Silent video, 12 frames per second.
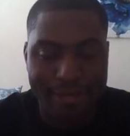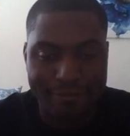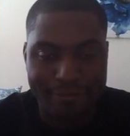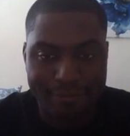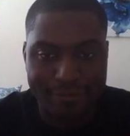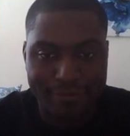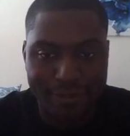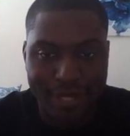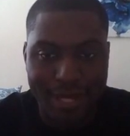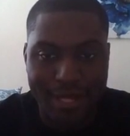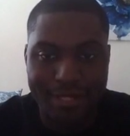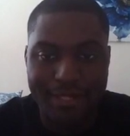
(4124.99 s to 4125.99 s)
If
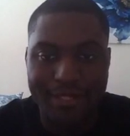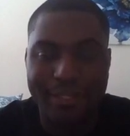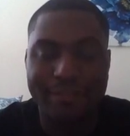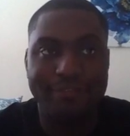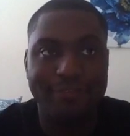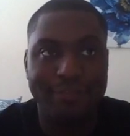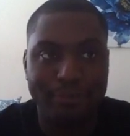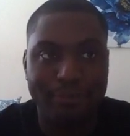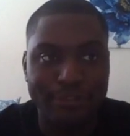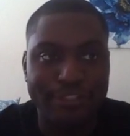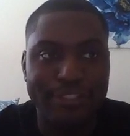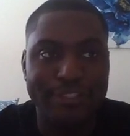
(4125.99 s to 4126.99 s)

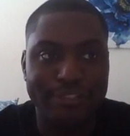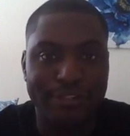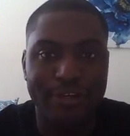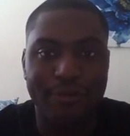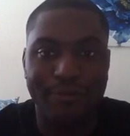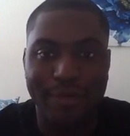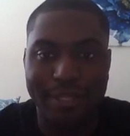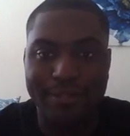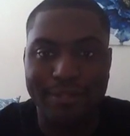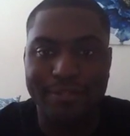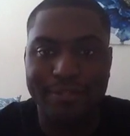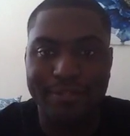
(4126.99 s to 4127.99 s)
Ibushi is gonna
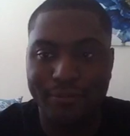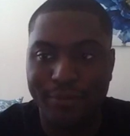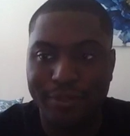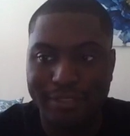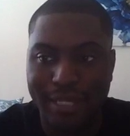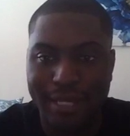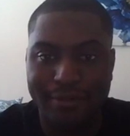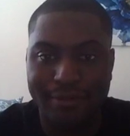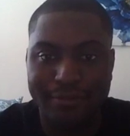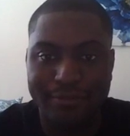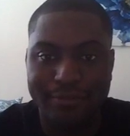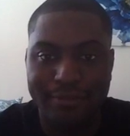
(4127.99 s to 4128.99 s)
win the world
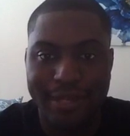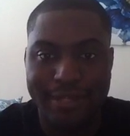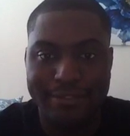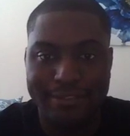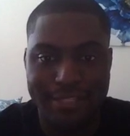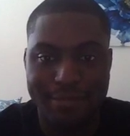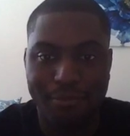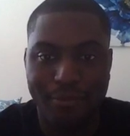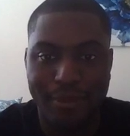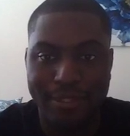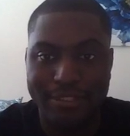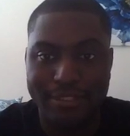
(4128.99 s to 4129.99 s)
title at some
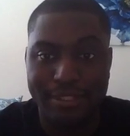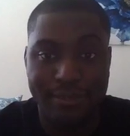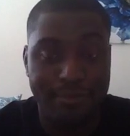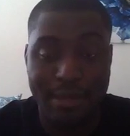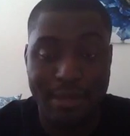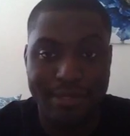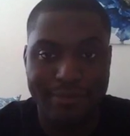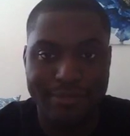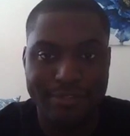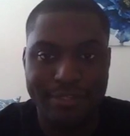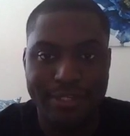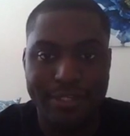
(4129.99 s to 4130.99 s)
point this year, maybe at
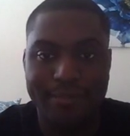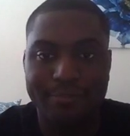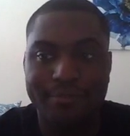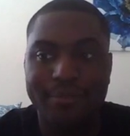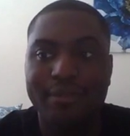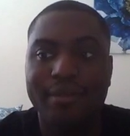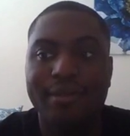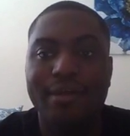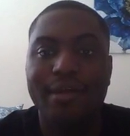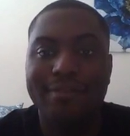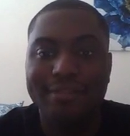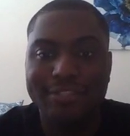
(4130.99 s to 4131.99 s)
Wrestle Kingdom,
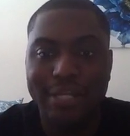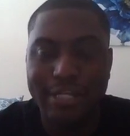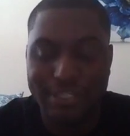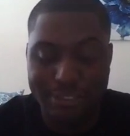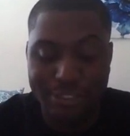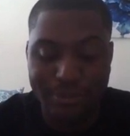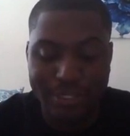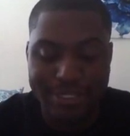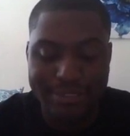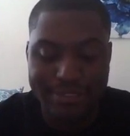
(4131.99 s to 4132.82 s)
he's gonna do it.